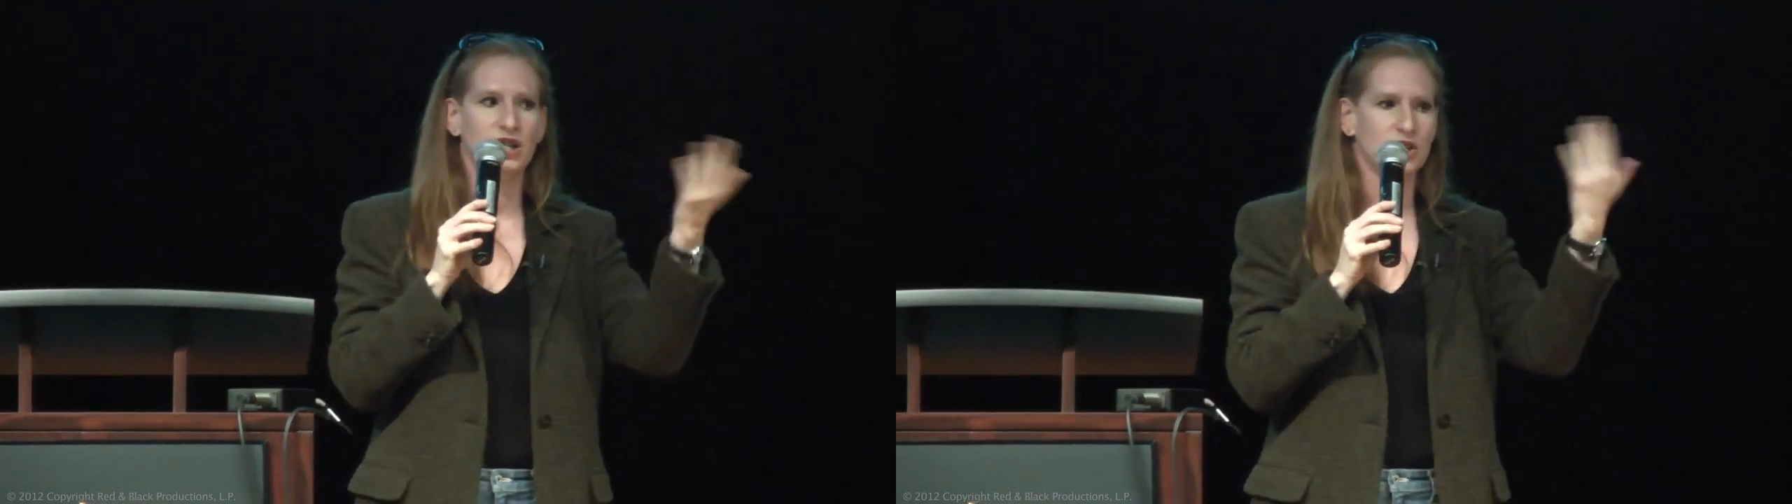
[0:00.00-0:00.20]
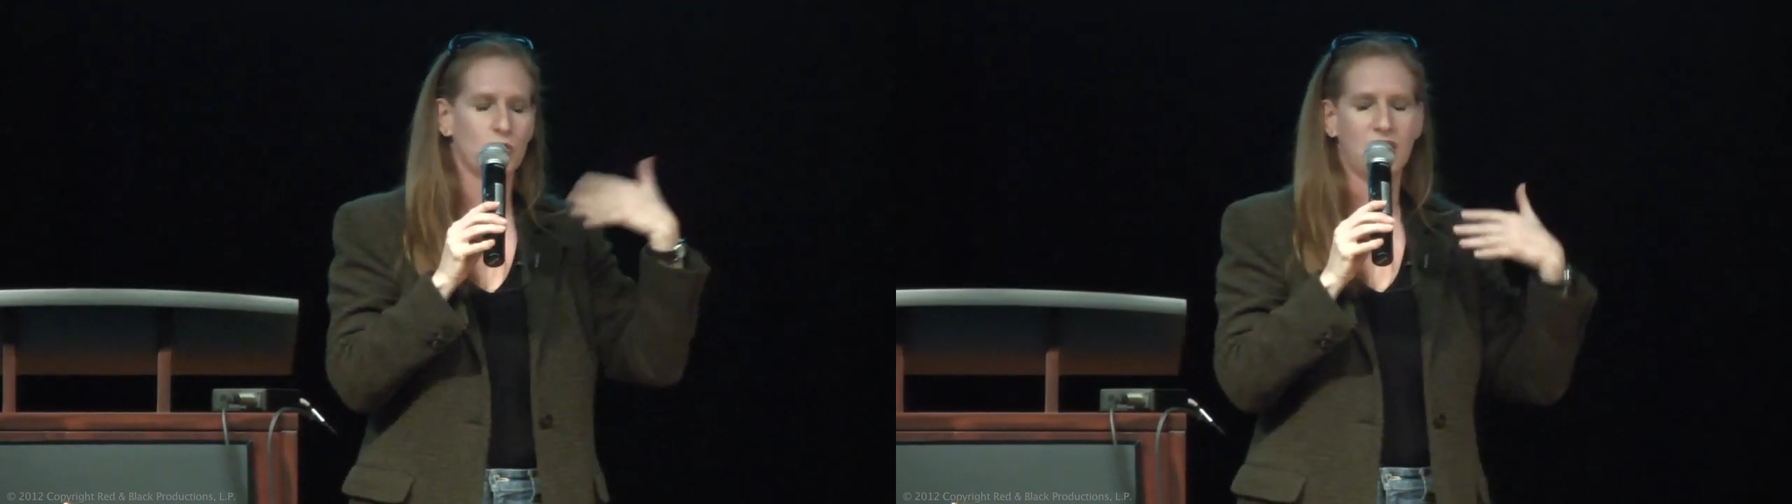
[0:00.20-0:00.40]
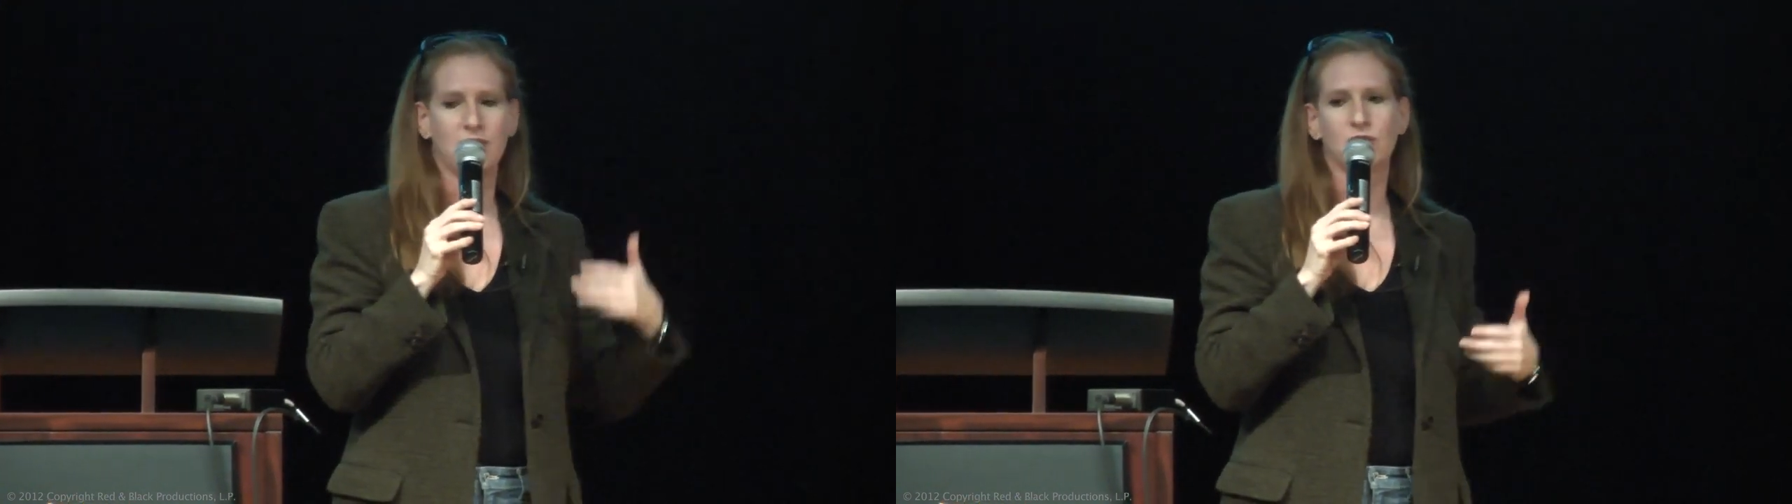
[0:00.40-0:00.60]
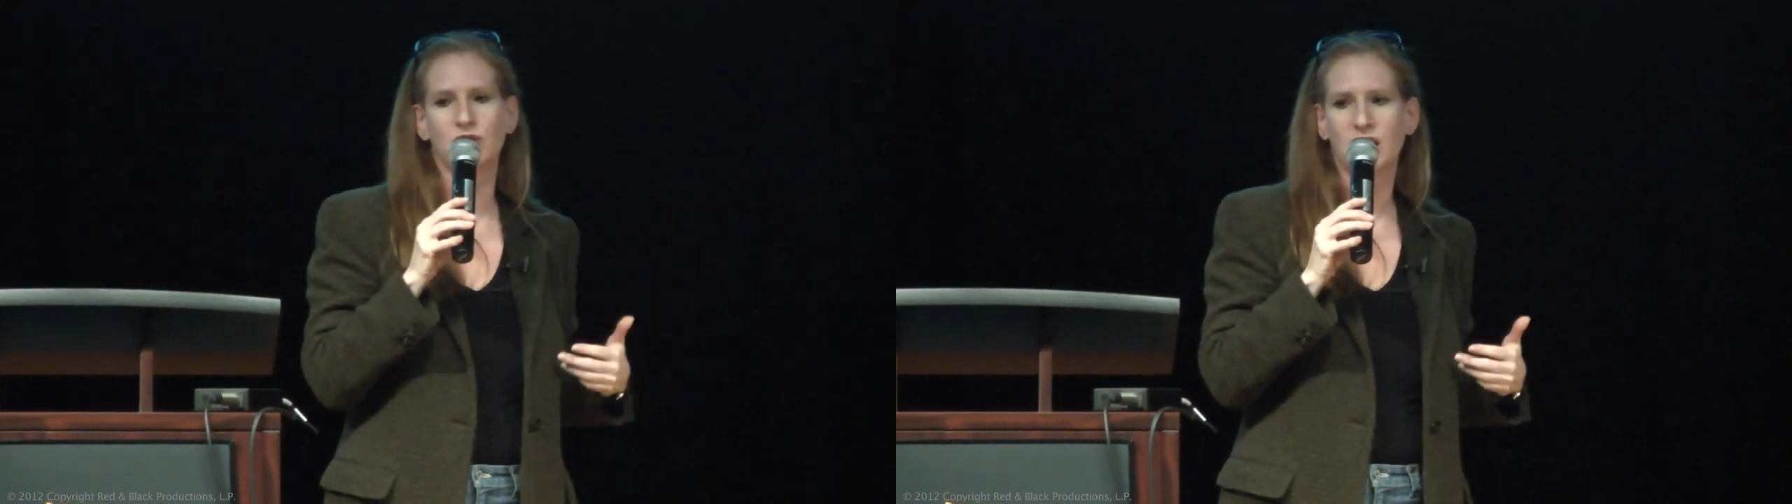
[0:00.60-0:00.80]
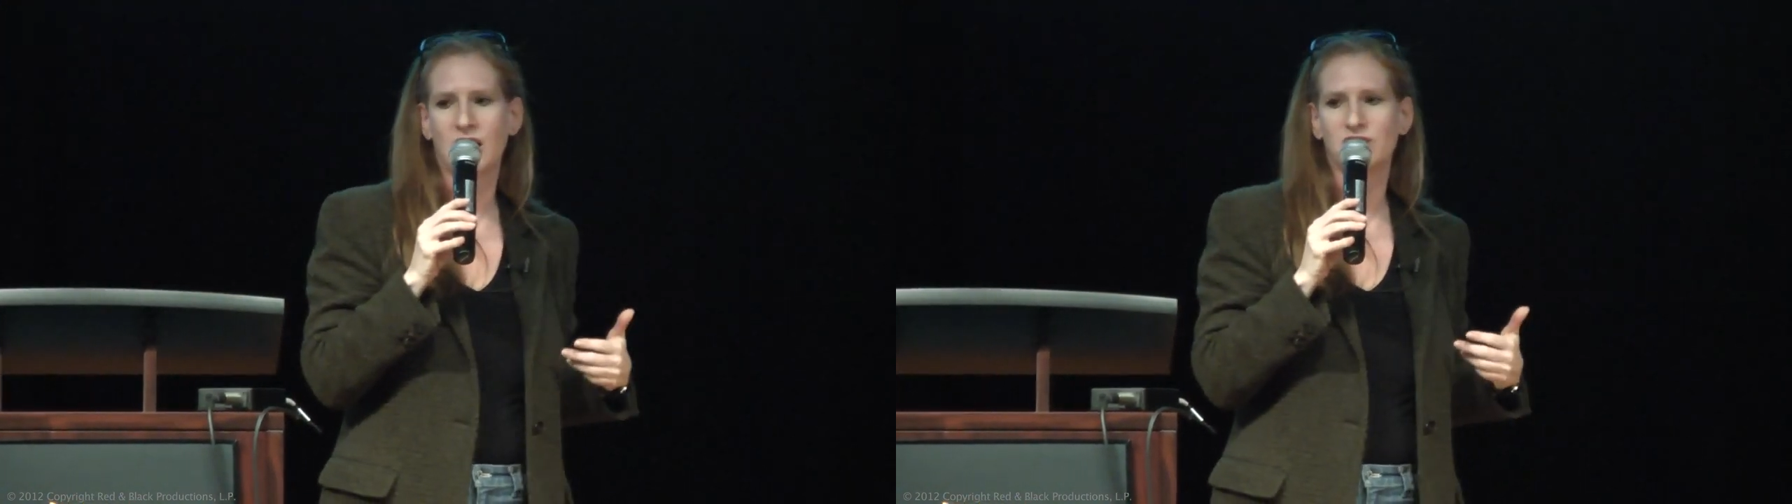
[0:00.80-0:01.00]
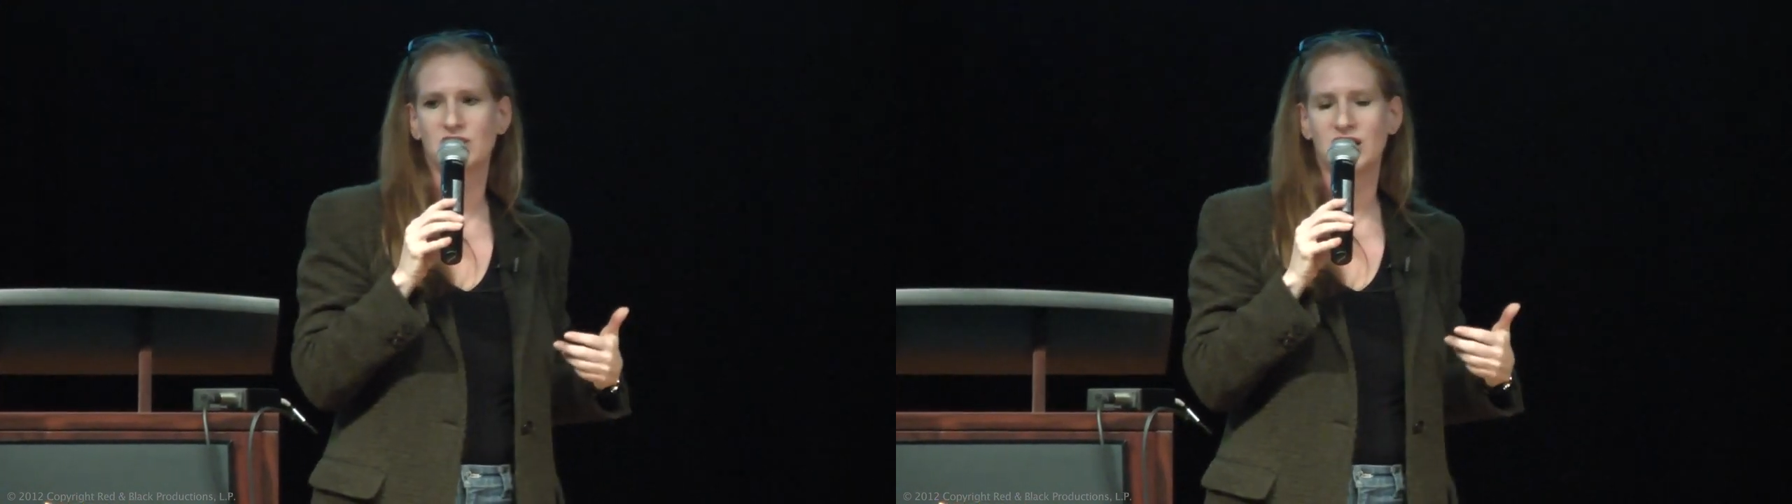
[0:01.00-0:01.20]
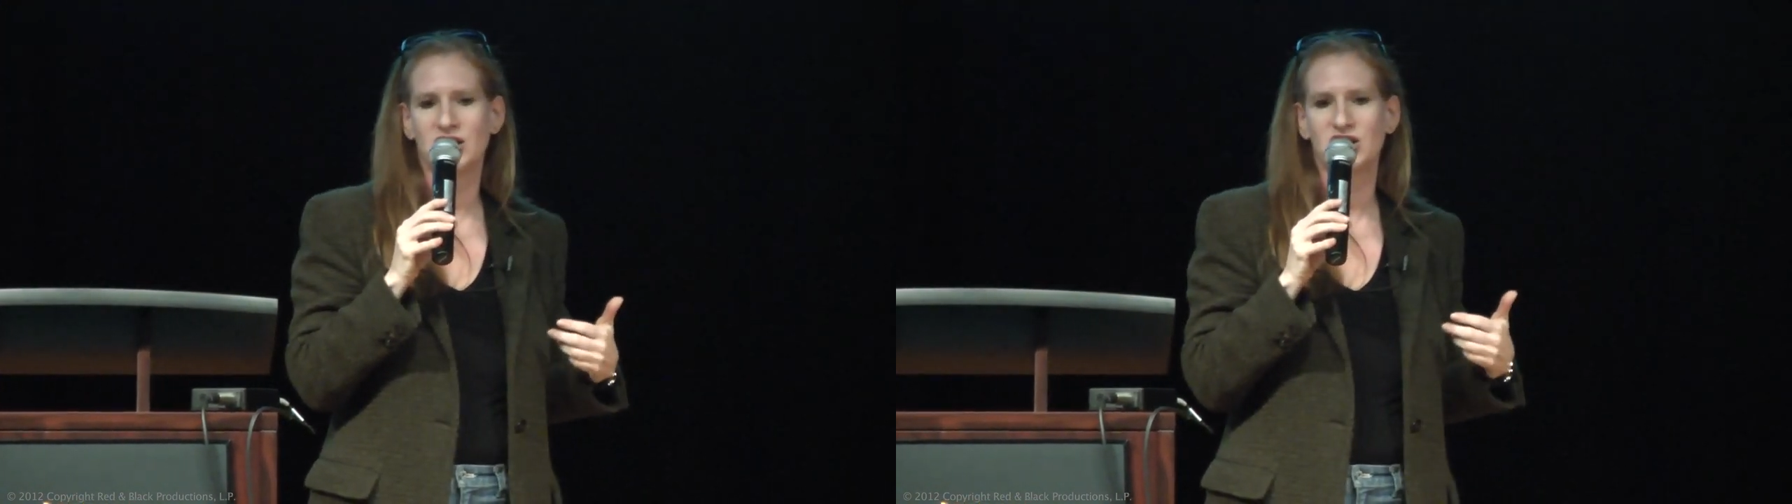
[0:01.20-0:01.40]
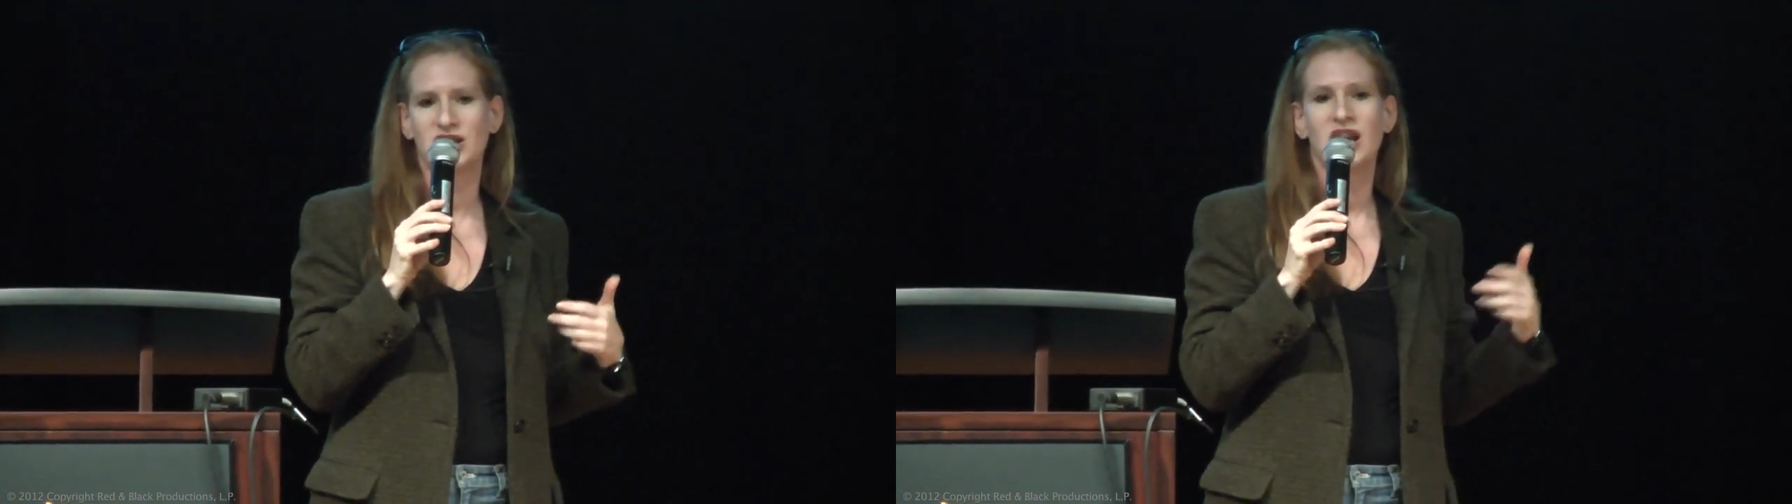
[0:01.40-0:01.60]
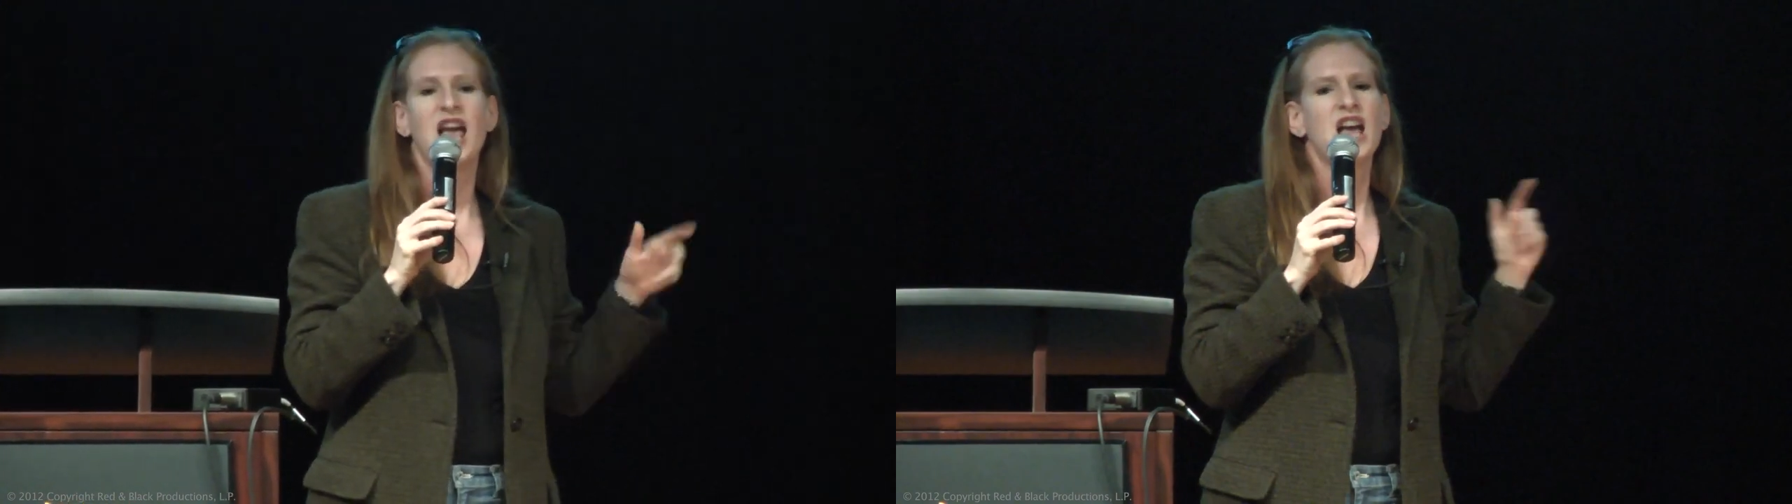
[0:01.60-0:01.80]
he doesn't want to have a real conversation,